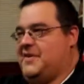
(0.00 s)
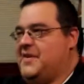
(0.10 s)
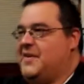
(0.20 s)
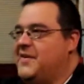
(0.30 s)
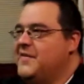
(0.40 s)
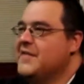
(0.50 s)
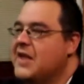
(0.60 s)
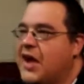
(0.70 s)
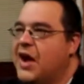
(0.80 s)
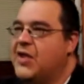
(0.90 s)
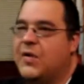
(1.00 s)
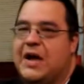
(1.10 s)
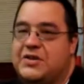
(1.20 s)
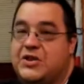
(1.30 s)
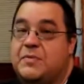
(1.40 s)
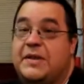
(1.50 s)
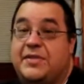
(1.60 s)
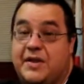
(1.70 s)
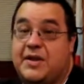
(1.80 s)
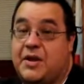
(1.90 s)
oh. Wow. Otherwise, you'd be
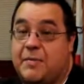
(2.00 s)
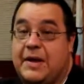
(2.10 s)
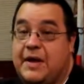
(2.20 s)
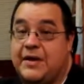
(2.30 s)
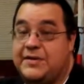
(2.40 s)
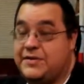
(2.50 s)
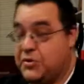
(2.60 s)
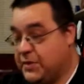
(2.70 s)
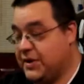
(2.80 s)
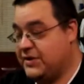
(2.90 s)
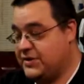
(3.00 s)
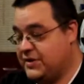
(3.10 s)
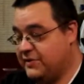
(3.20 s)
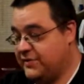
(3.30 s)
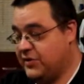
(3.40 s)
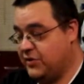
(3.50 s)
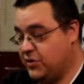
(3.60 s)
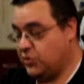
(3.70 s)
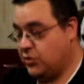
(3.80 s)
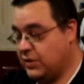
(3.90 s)
thinking about it too much if you
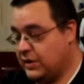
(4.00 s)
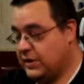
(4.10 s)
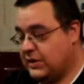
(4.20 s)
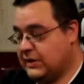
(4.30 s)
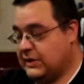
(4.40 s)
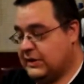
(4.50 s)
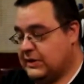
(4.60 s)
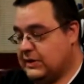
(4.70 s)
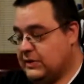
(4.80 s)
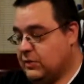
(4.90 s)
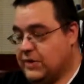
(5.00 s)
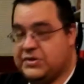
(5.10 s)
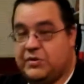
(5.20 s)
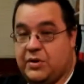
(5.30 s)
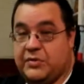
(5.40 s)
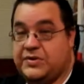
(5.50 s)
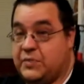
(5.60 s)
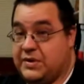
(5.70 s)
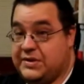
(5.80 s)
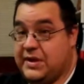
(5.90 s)
knew what's gross and
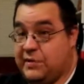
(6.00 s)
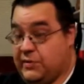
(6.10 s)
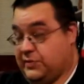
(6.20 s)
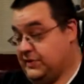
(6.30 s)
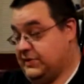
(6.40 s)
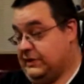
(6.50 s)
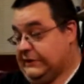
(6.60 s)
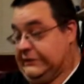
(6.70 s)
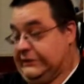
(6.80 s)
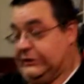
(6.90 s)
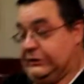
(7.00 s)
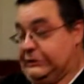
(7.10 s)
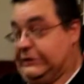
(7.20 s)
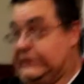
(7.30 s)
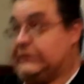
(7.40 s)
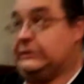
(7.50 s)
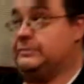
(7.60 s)
what's not gross. So, oh